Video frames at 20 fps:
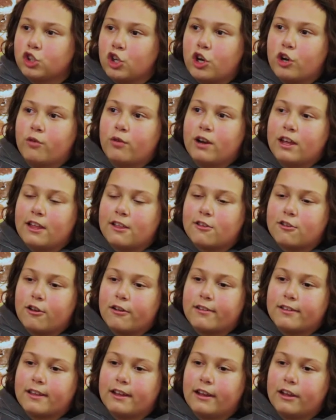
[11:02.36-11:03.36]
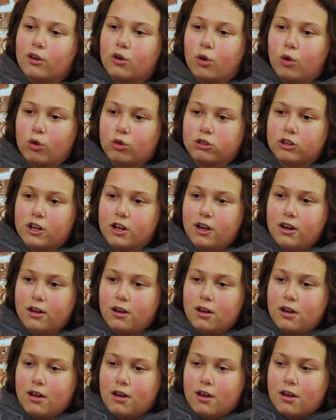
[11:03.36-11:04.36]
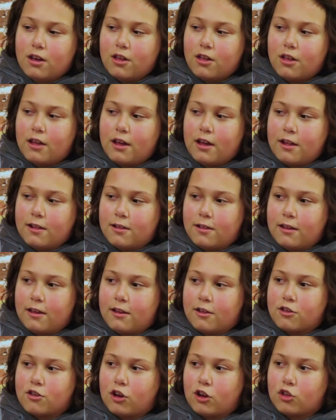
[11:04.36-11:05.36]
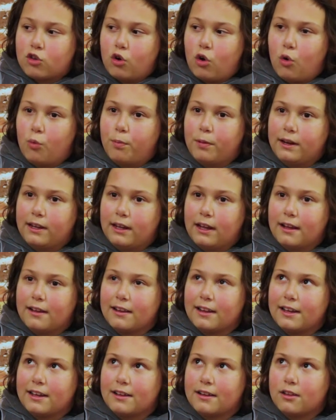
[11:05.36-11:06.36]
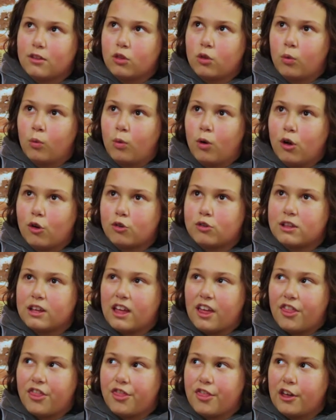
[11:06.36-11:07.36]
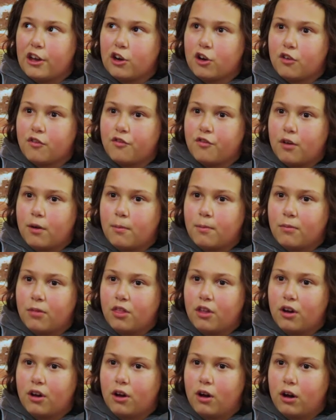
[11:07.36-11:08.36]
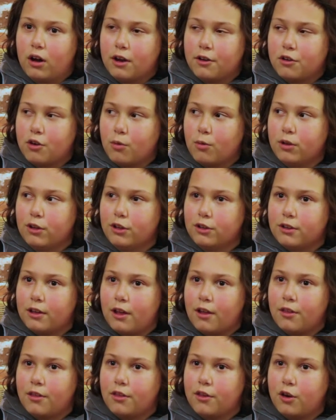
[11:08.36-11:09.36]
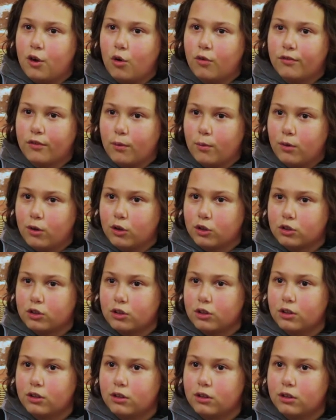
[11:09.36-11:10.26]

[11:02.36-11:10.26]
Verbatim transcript: during when it starts getting colder, it, it starts opening, like the walls to get thinner from the underworld and the overworld.